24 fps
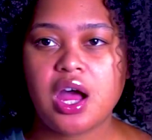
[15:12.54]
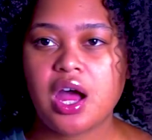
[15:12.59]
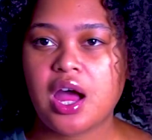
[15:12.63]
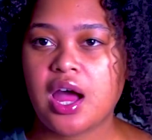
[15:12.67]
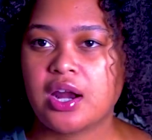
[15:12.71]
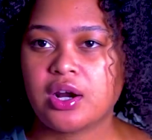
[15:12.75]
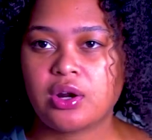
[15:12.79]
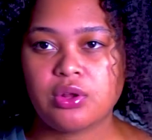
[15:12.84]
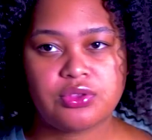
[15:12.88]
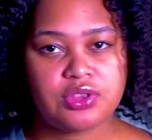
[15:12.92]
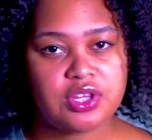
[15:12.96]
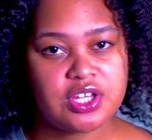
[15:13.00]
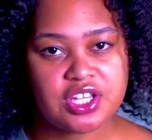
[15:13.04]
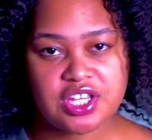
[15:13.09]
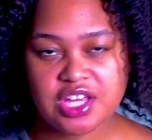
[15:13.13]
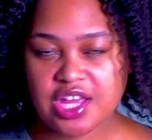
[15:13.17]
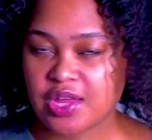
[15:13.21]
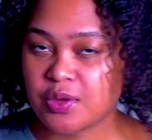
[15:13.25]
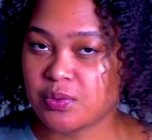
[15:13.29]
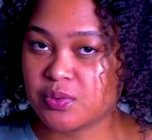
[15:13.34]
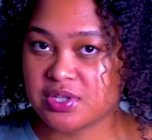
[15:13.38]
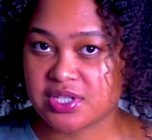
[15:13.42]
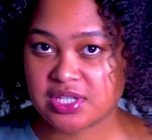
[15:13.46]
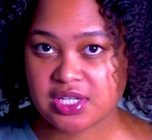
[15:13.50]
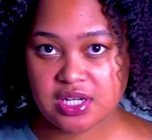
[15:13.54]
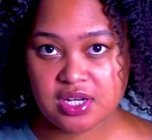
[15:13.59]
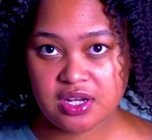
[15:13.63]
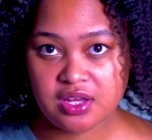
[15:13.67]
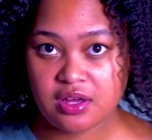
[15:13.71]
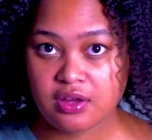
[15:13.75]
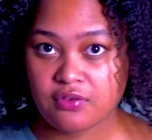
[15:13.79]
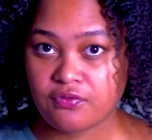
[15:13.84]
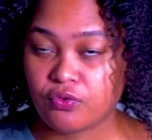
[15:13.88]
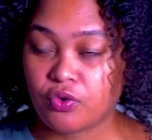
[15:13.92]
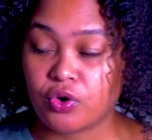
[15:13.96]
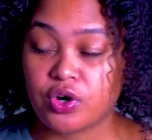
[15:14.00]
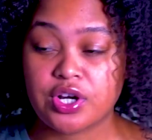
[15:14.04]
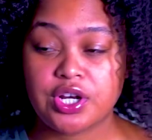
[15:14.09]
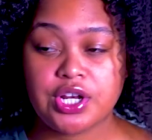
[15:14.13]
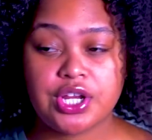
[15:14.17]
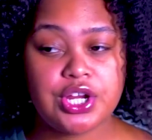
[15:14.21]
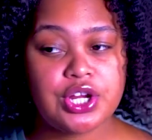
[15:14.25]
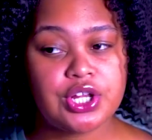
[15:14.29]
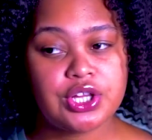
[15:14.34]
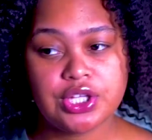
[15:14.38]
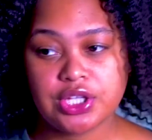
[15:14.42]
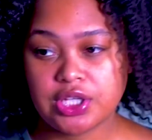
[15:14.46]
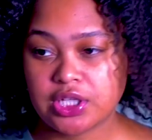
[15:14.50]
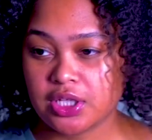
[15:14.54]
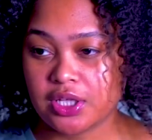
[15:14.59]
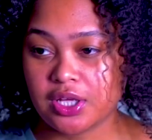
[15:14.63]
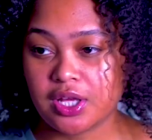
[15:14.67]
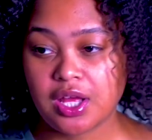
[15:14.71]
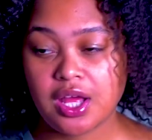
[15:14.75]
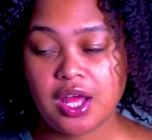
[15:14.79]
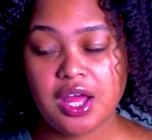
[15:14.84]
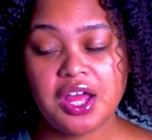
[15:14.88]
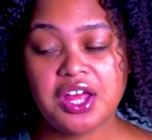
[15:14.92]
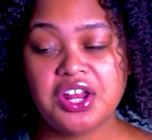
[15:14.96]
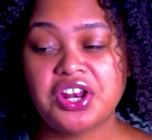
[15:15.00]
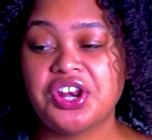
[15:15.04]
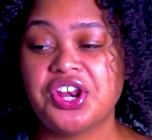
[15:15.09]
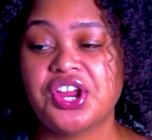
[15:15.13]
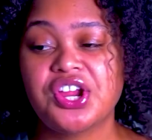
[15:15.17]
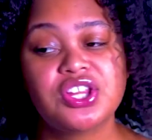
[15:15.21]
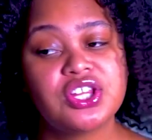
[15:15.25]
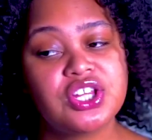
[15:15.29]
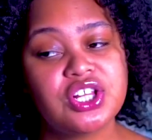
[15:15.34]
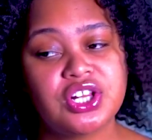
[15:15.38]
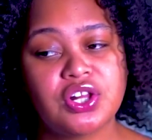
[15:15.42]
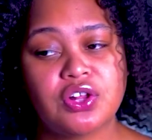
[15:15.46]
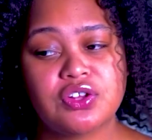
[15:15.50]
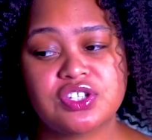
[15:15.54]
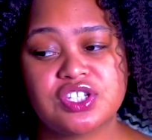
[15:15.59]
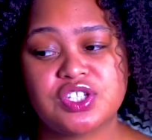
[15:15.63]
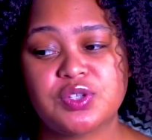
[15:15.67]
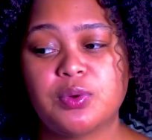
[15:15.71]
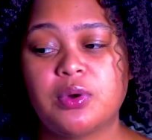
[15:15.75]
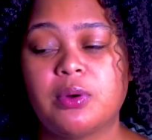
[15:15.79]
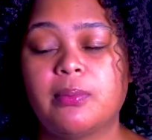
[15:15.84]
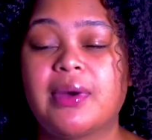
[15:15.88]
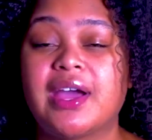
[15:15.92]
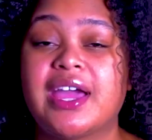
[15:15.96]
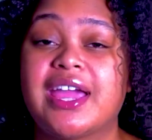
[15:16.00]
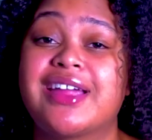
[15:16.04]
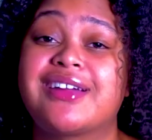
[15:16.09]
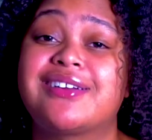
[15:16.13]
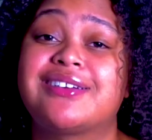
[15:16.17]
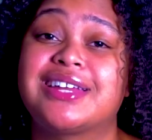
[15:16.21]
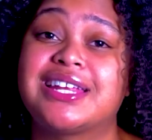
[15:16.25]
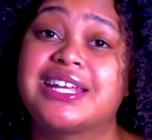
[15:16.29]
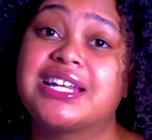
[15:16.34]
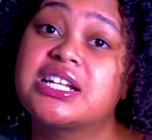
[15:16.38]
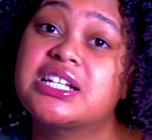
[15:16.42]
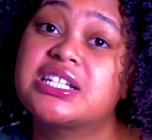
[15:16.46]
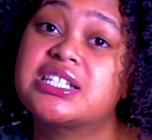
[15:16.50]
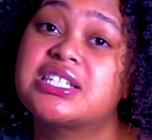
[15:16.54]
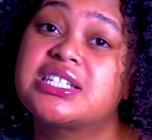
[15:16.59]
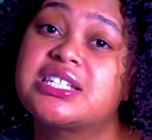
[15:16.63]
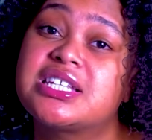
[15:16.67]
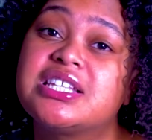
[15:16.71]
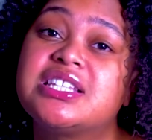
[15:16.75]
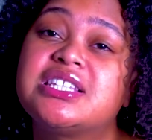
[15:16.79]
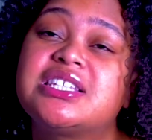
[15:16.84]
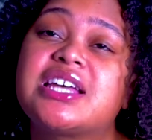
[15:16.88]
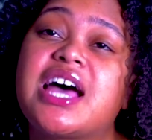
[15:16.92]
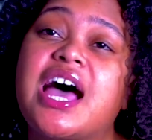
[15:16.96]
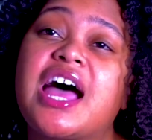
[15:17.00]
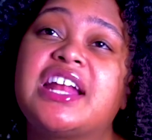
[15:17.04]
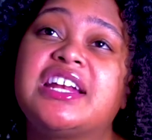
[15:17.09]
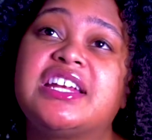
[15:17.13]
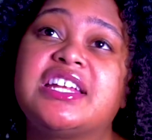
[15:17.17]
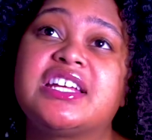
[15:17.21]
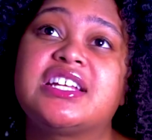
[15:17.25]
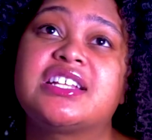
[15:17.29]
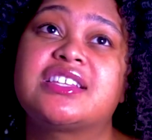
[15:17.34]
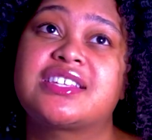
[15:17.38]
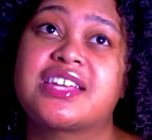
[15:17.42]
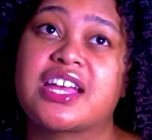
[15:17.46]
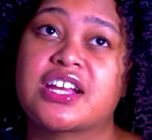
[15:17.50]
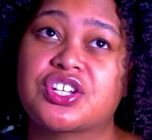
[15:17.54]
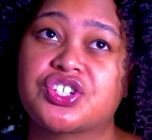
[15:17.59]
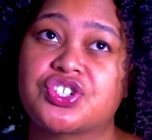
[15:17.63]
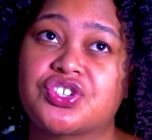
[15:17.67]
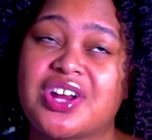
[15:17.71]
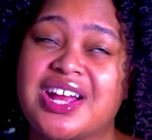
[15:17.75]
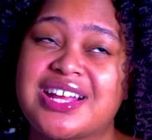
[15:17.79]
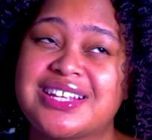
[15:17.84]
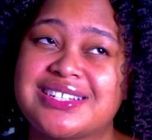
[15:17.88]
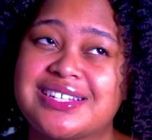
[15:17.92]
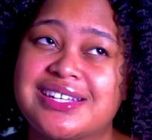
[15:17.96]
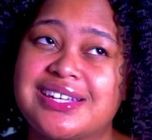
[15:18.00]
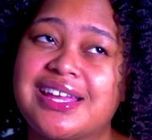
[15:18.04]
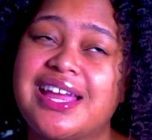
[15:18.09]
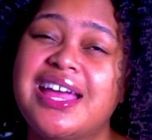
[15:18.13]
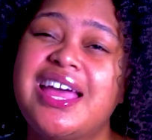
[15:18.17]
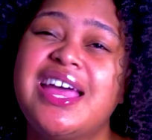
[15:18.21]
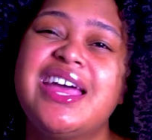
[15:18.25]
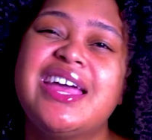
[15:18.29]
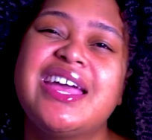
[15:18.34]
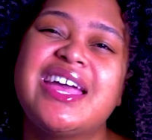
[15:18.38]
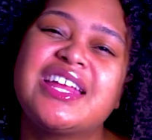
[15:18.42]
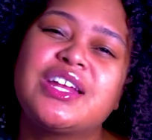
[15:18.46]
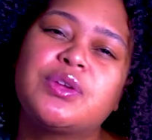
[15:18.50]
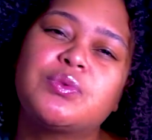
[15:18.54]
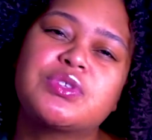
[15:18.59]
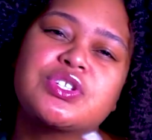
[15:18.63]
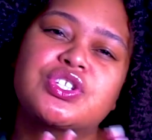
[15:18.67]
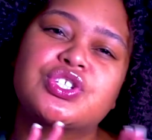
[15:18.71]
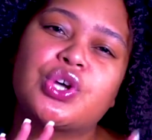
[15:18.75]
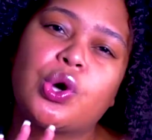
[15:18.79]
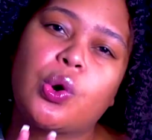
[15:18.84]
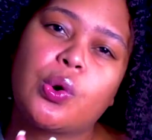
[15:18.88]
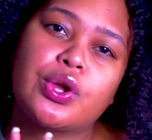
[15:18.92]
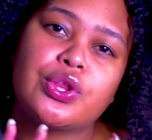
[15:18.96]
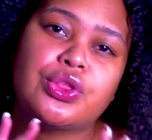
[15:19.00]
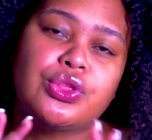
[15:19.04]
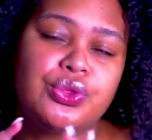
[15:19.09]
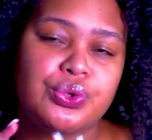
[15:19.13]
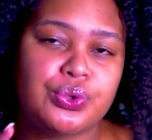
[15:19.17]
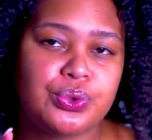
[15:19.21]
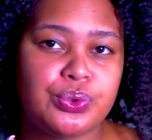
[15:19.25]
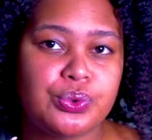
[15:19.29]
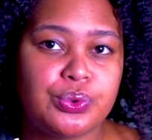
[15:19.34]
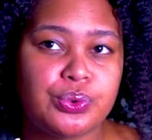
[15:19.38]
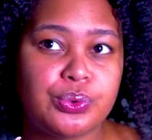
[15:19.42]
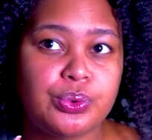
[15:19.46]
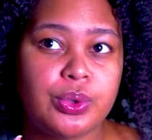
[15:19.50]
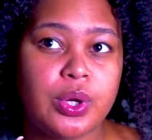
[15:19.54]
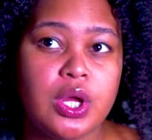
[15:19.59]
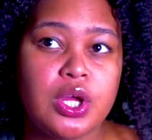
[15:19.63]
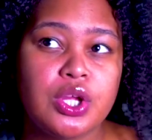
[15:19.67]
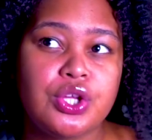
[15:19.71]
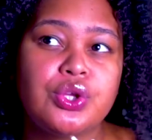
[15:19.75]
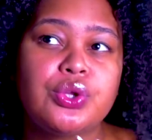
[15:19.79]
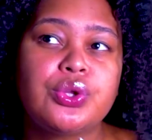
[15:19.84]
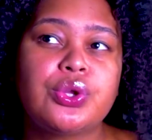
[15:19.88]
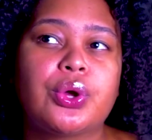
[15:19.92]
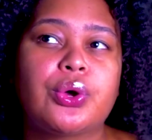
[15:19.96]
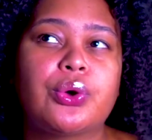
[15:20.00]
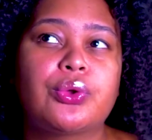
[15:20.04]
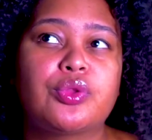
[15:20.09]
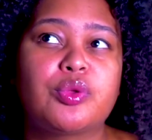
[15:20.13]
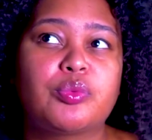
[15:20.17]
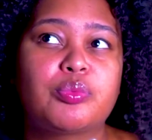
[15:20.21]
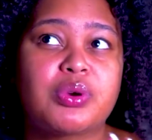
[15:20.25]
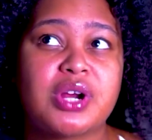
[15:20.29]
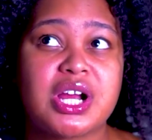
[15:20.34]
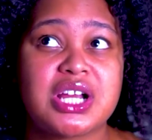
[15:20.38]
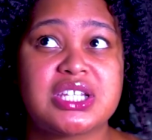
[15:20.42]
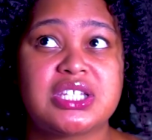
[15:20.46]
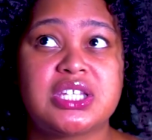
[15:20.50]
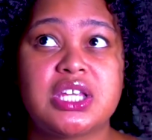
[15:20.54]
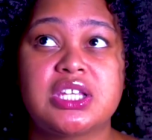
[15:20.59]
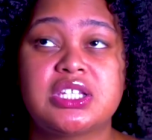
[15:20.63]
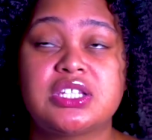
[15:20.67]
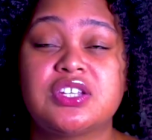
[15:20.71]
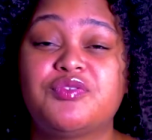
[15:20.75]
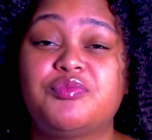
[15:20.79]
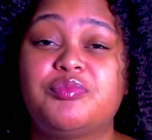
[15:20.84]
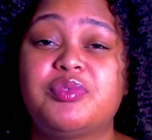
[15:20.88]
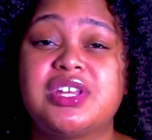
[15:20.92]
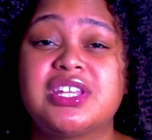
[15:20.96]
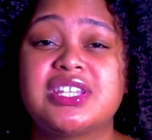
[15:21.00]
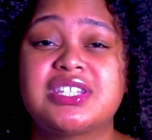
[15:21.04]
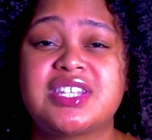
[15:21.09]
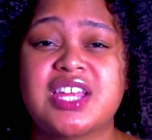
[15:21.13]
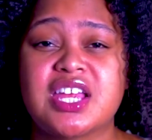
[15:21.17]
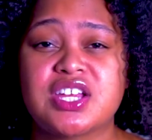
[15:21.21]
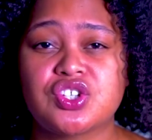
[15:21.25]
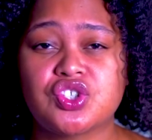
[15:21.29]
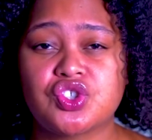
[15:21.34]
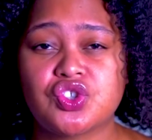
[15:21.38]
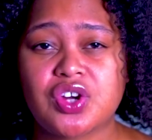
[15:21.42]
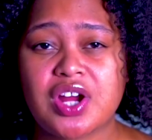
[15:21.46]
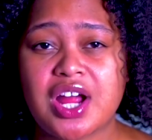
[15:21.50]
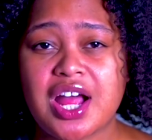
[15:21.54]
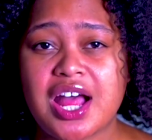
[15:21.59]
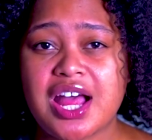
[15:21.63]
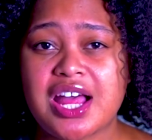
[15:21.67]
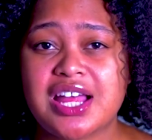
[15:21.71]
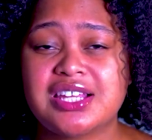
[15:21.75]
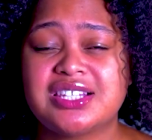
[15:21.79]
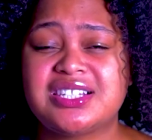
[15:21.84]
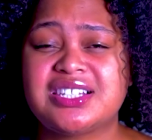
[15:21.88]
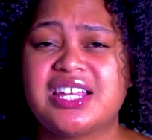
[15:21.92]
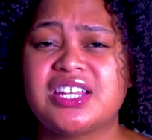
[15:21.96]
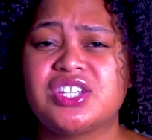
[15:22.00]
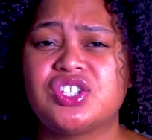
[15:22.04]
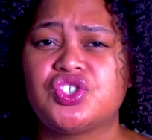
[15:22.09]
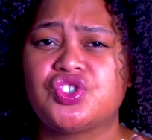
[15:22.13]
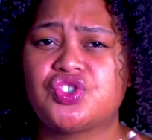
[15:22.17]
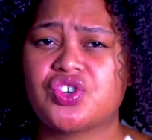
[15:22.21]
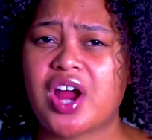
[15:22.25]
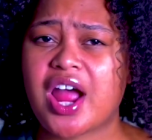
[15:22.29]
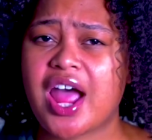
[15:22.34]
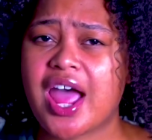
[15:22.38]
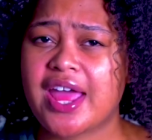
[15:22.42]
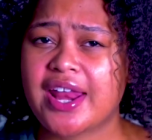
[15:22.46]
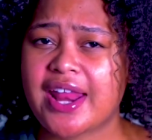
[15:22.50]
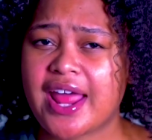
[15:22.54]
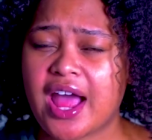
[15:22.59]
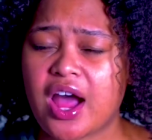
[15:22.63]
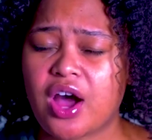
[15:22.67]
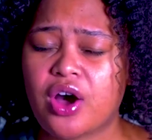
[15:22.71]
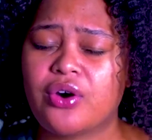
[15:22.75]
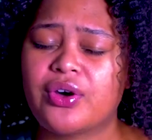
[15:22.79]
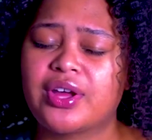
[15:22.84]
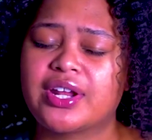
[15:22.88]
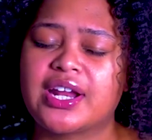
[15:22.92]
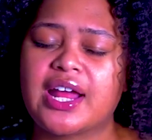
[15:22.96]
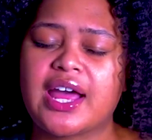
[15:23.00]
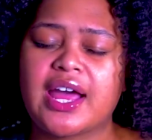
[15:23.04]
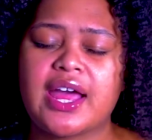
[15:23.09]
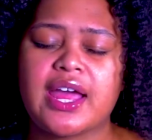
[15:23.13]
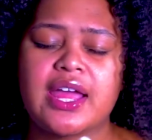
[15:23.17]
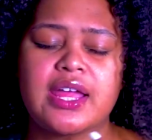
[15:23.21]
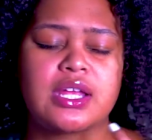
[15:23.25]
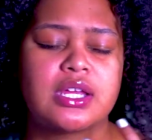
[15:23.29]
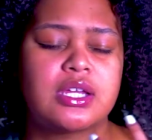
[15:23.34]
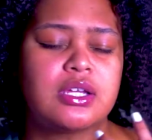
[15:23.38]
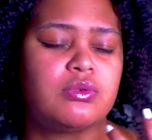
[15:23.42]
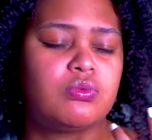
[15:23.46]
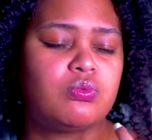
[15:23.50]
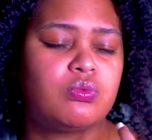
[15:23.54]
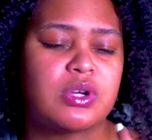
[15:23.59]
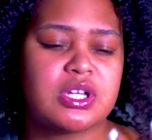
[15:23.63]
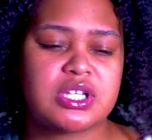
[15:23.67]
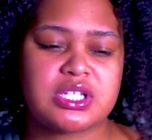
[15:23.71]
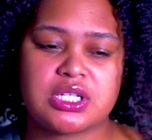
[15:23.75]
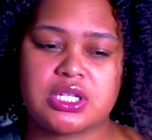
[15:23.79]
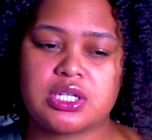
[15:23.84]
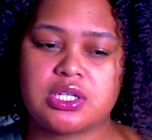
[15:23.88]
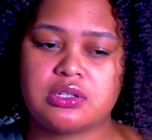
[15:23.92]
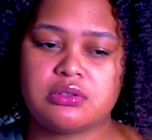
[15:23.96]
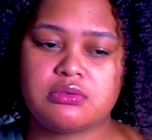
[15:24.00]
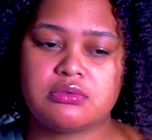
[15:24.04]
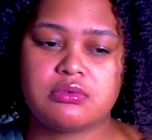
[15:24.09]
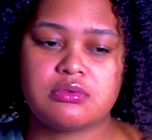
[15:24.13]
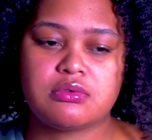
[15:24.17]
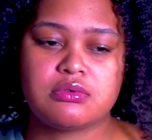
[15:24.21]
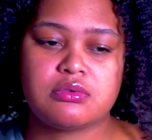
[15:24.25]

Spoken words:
I don't think it was enough, or nearly close to what my hair needed, since I did texturize it and it was going through, the process of being texturized and dried out, and I wasn't